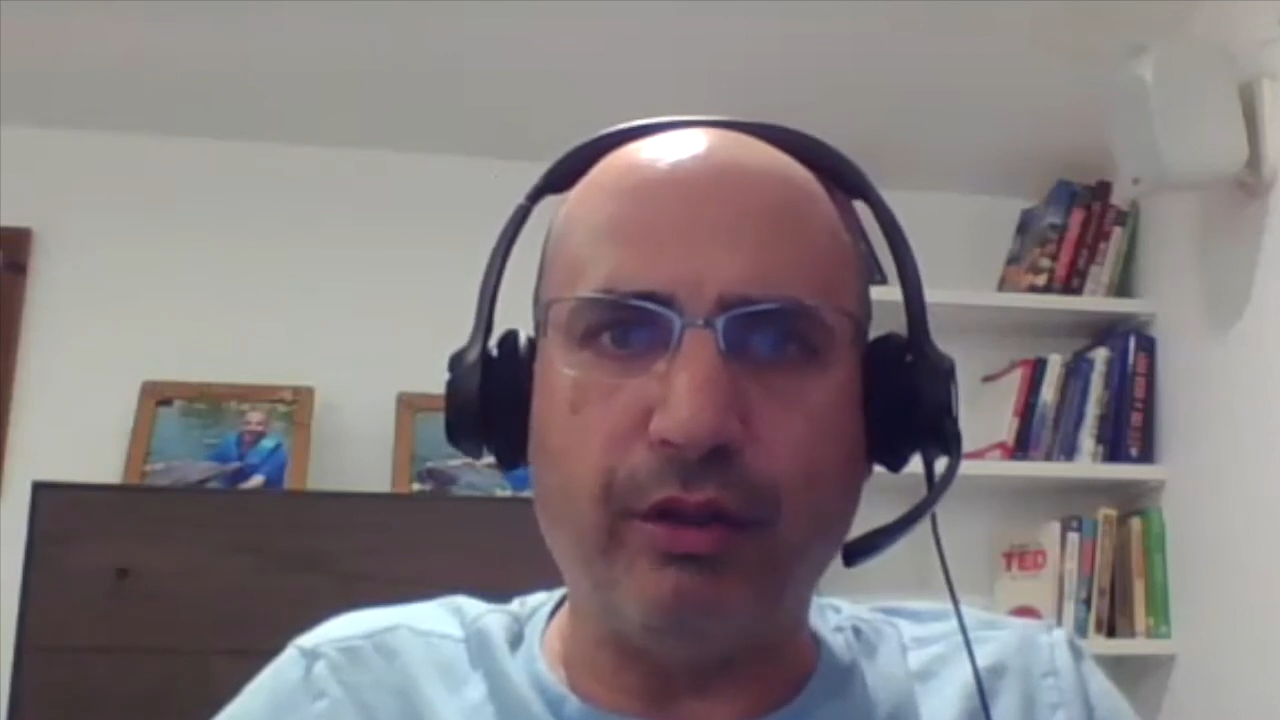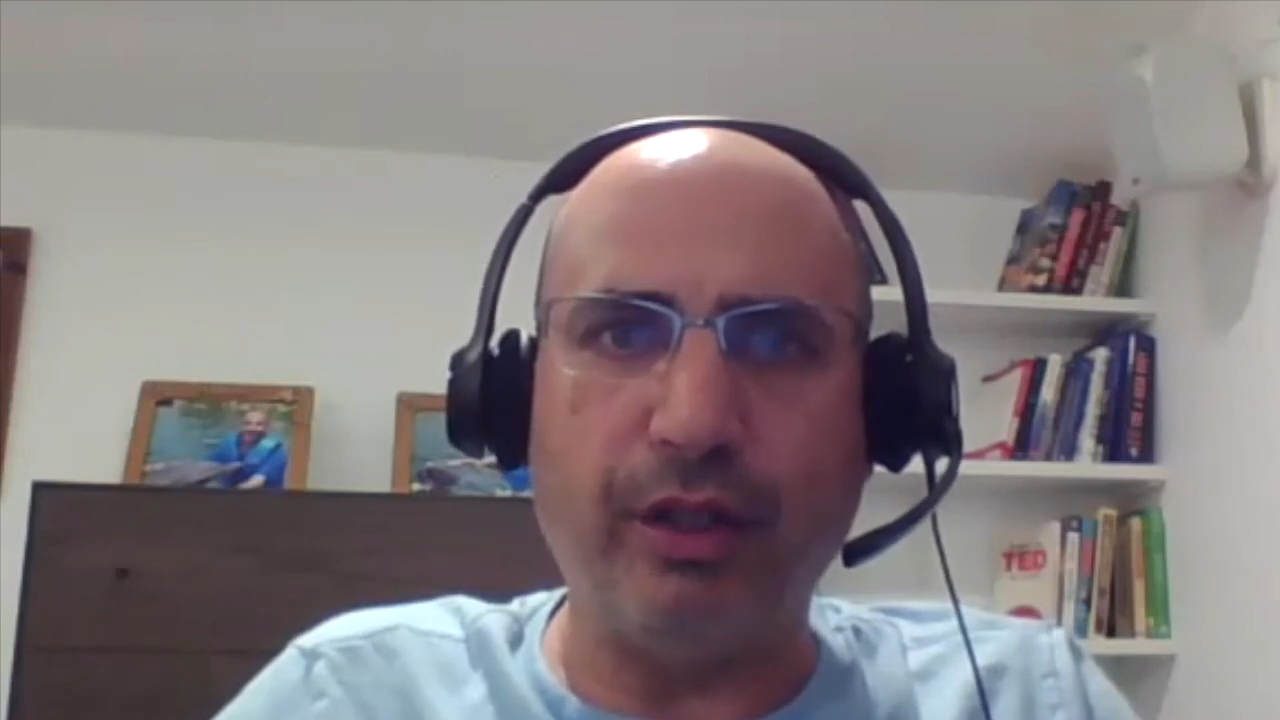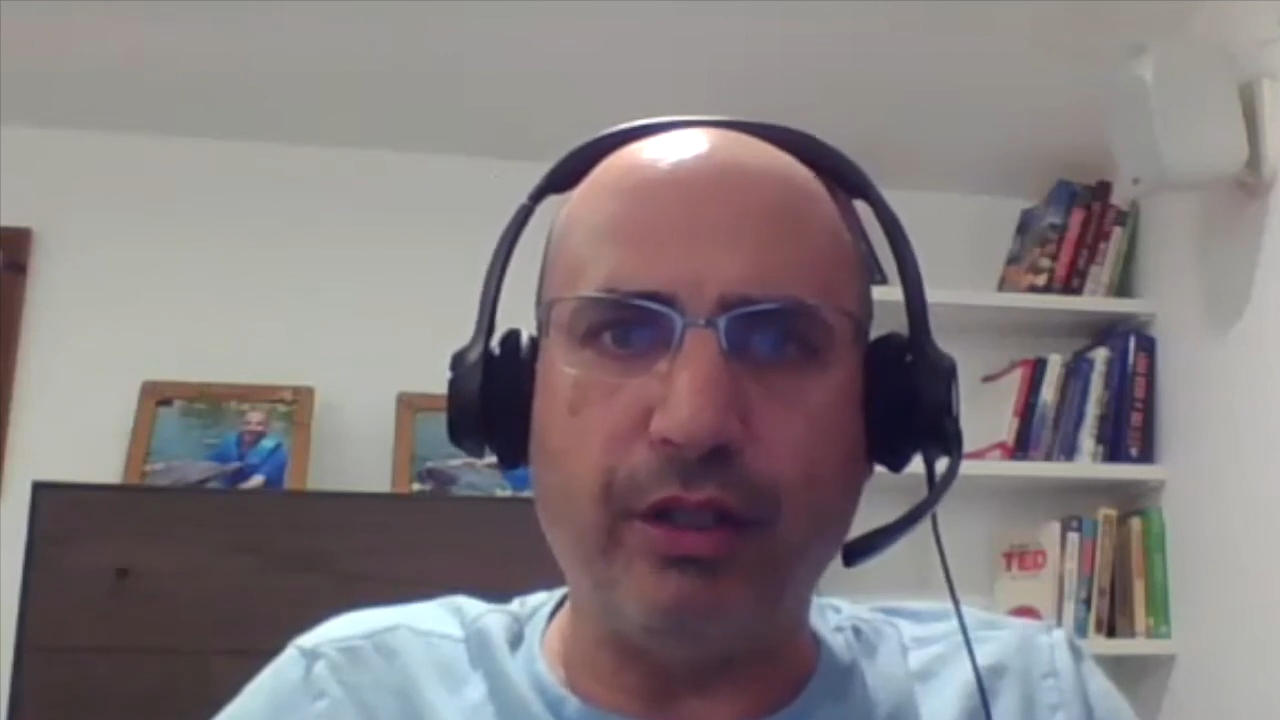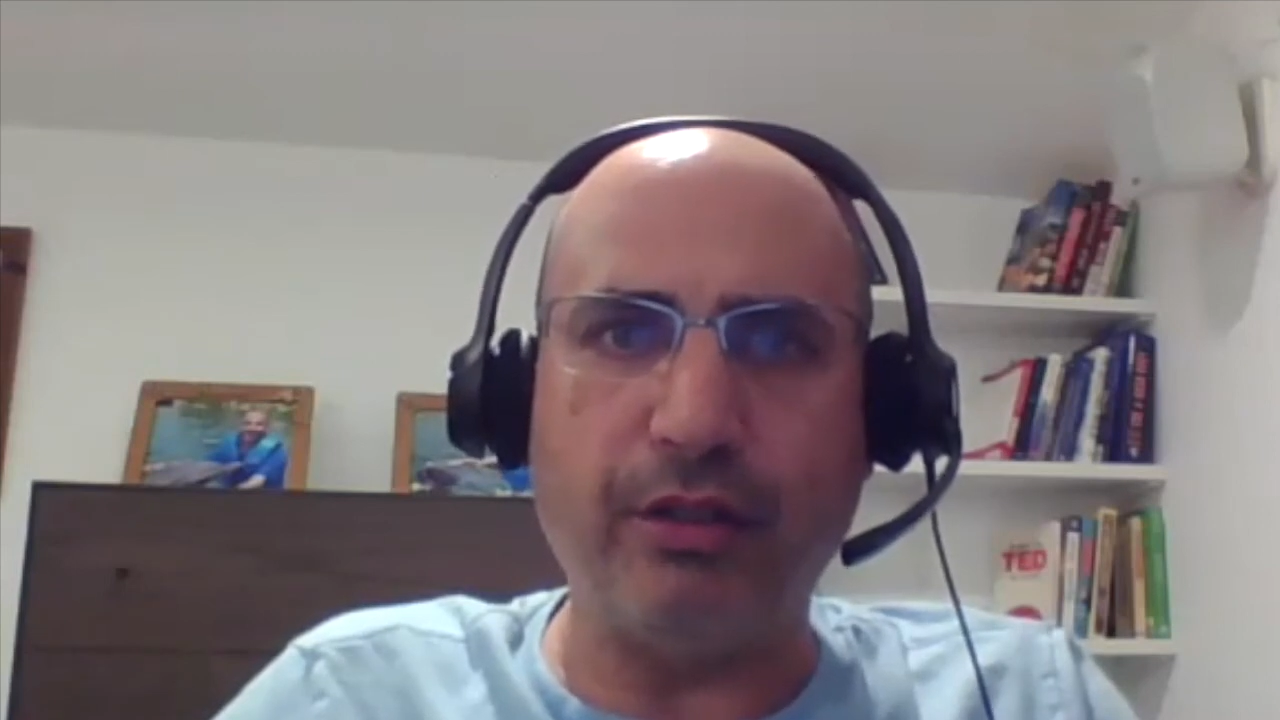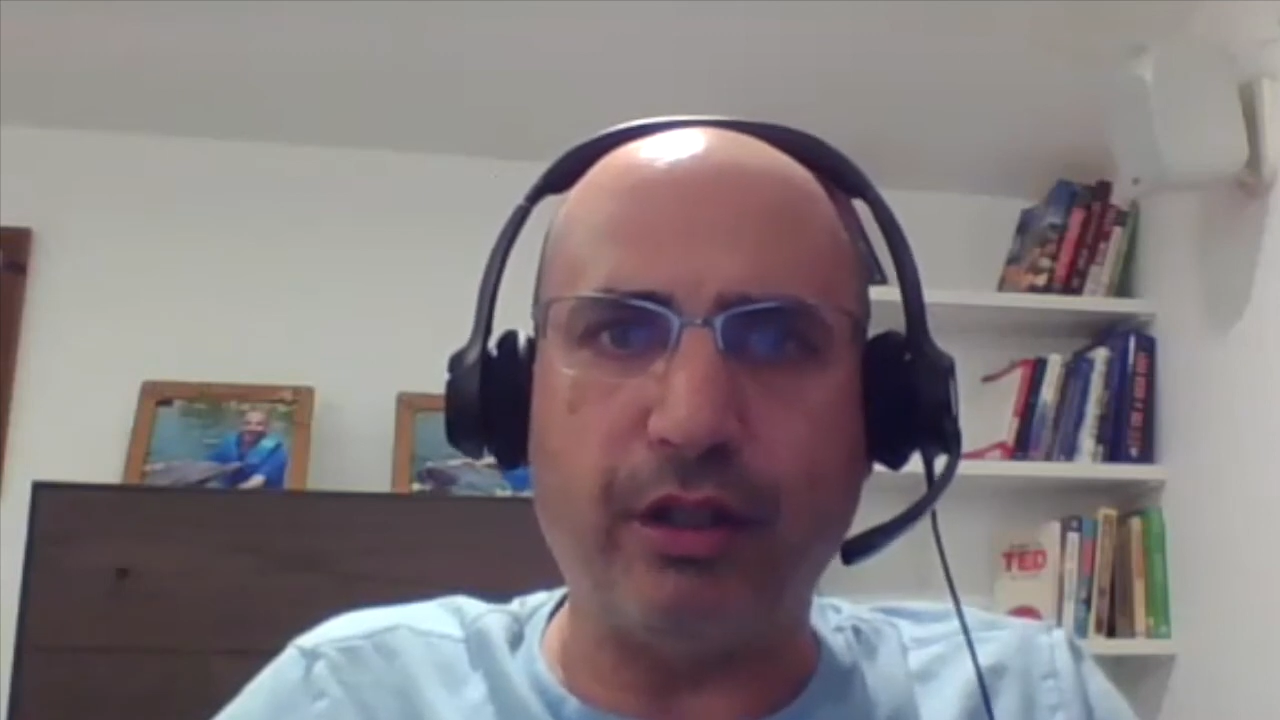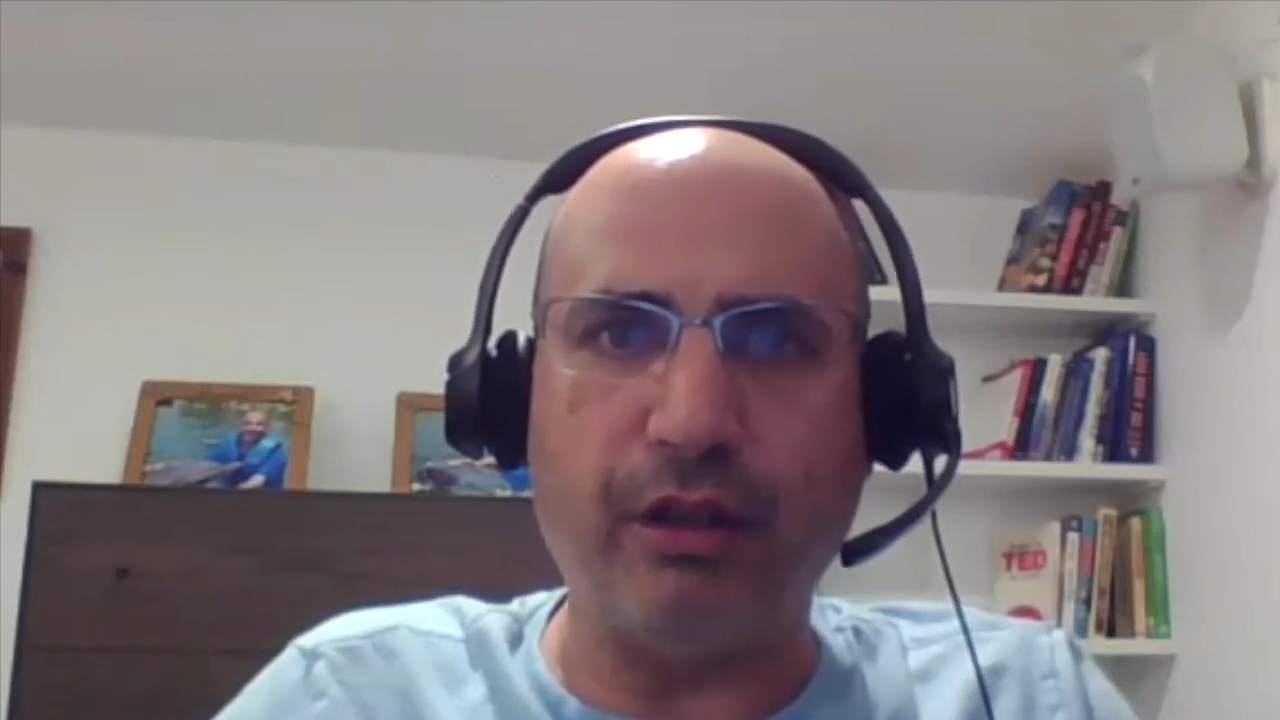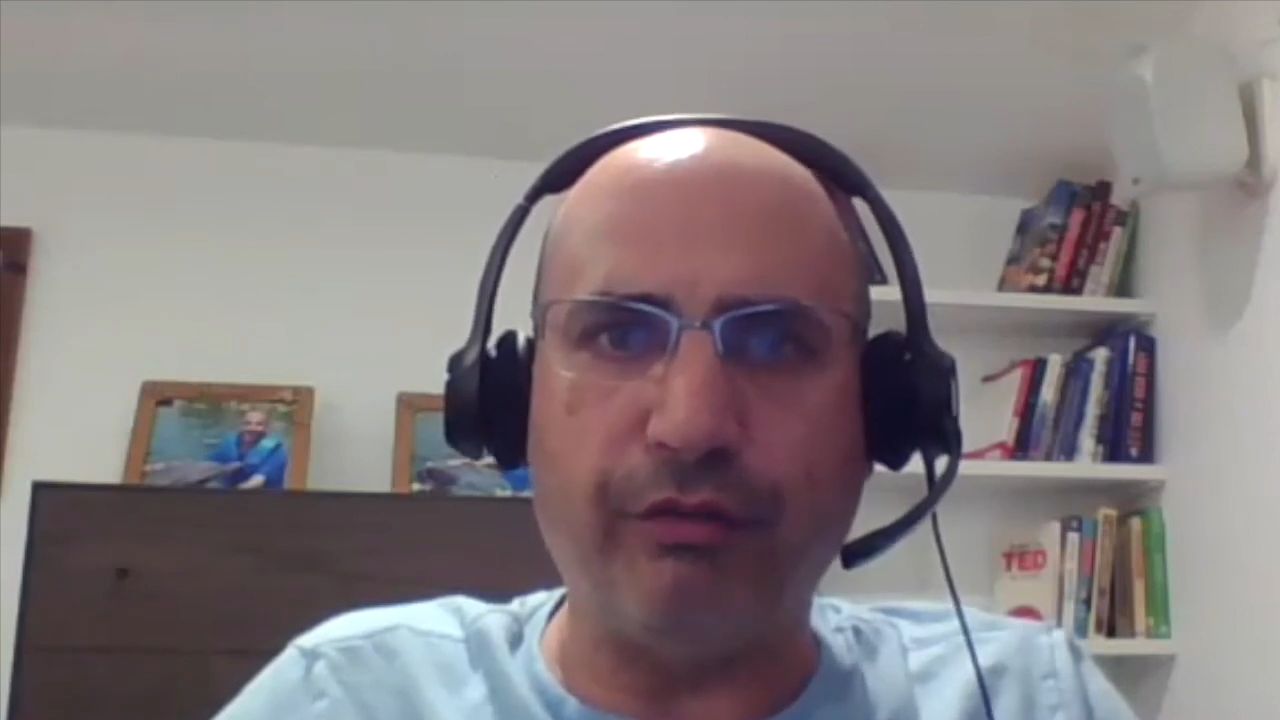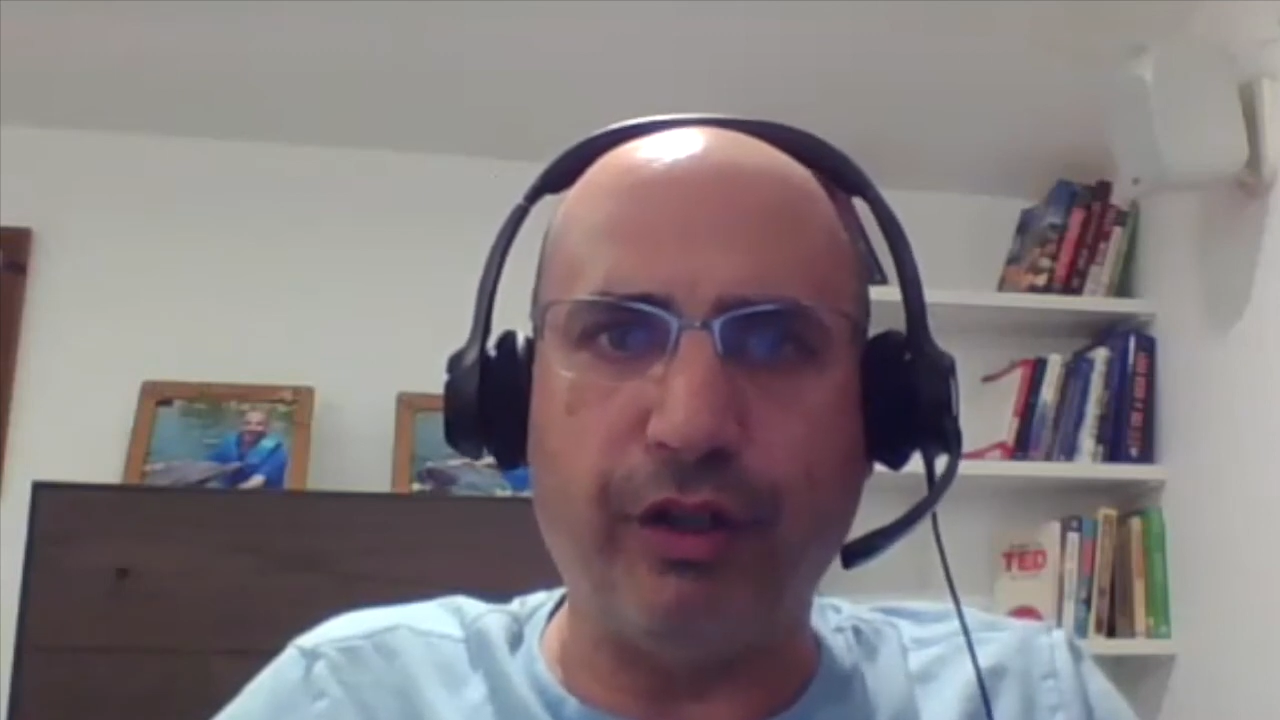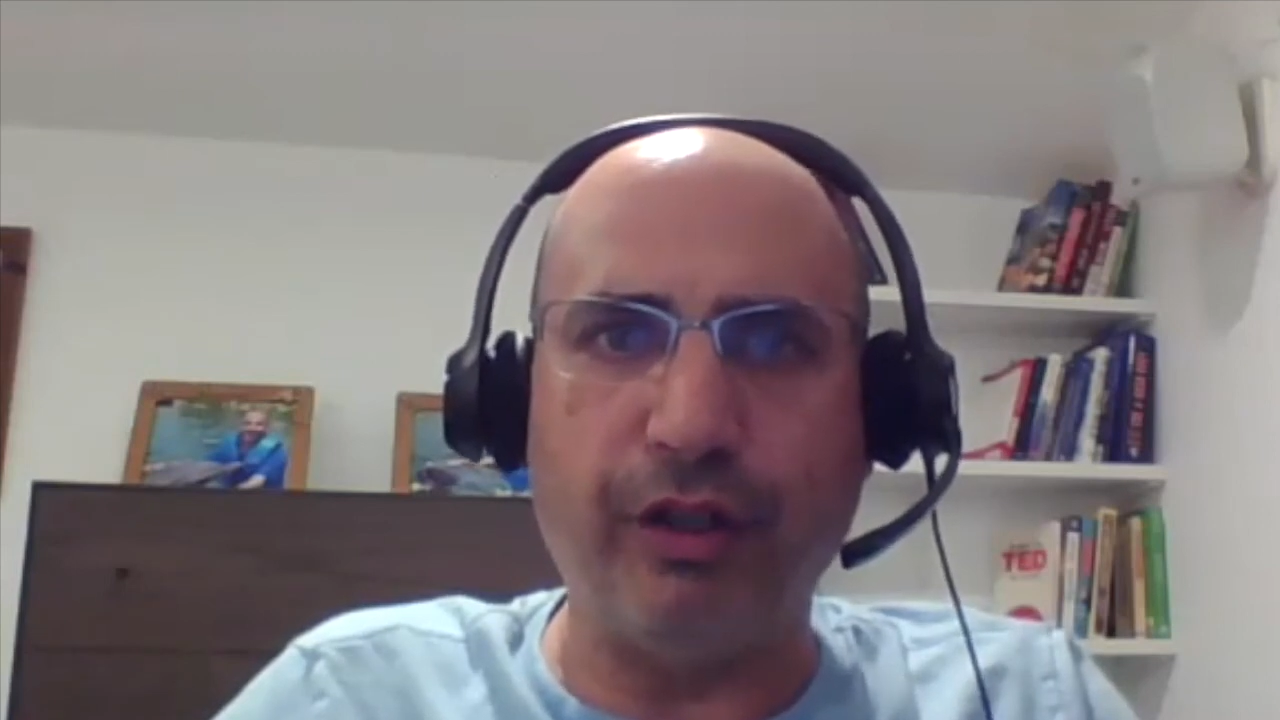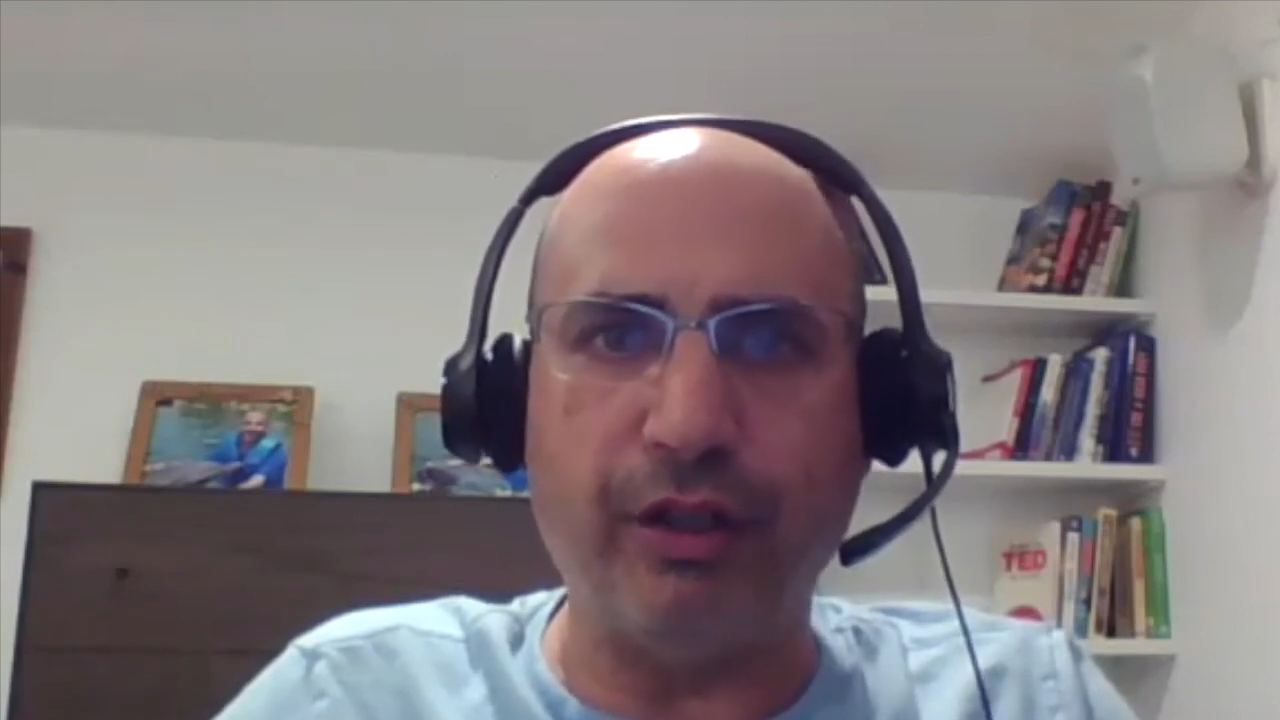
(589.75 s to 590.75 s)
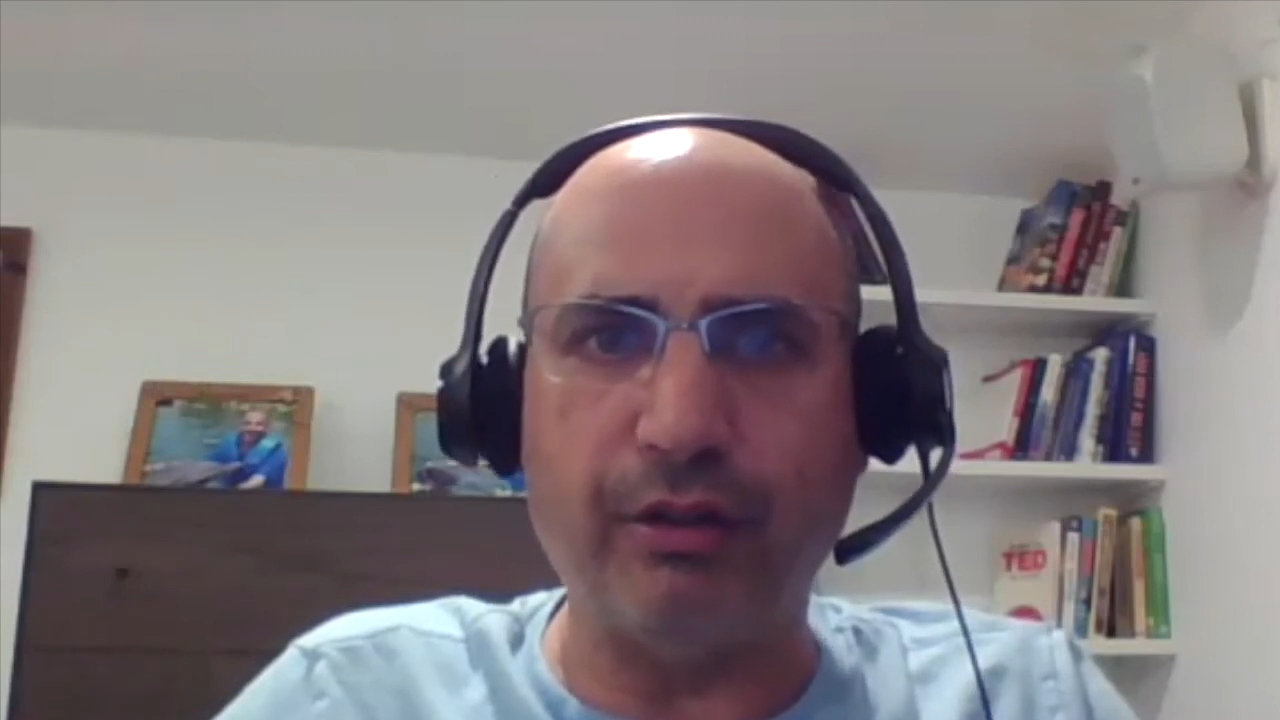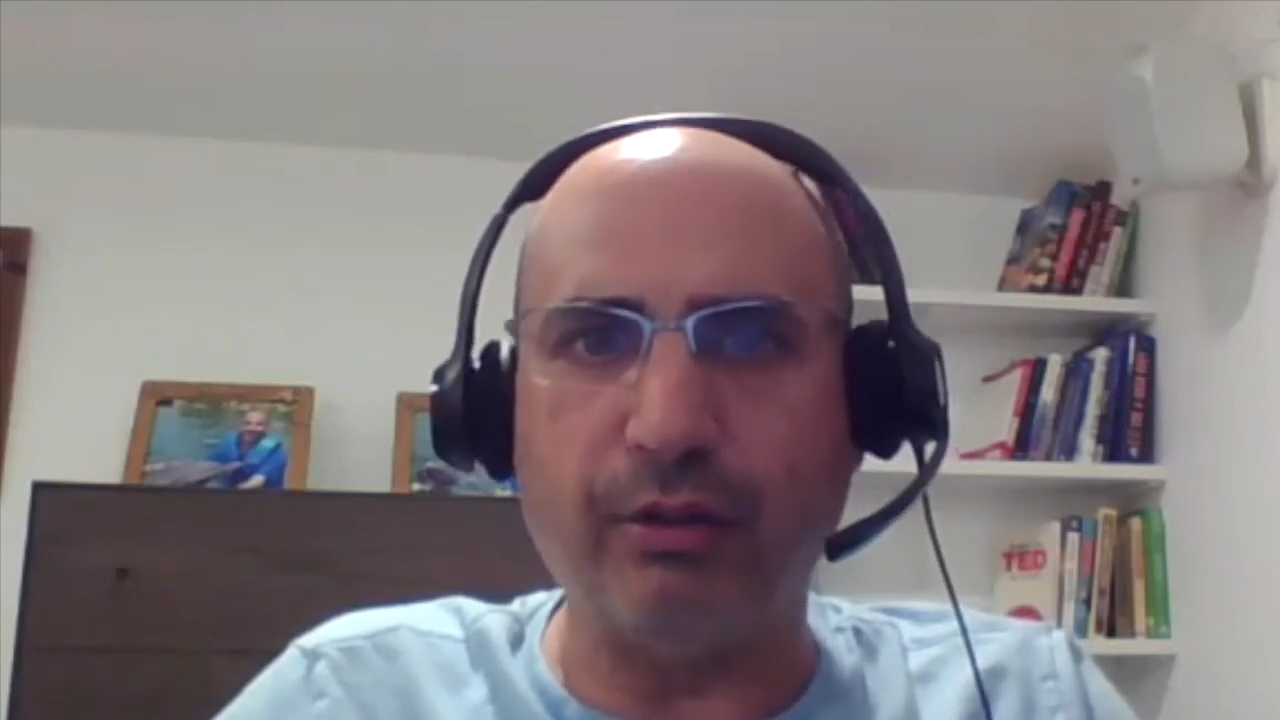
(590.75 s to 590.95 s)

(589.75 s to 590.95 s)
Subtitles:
easily filter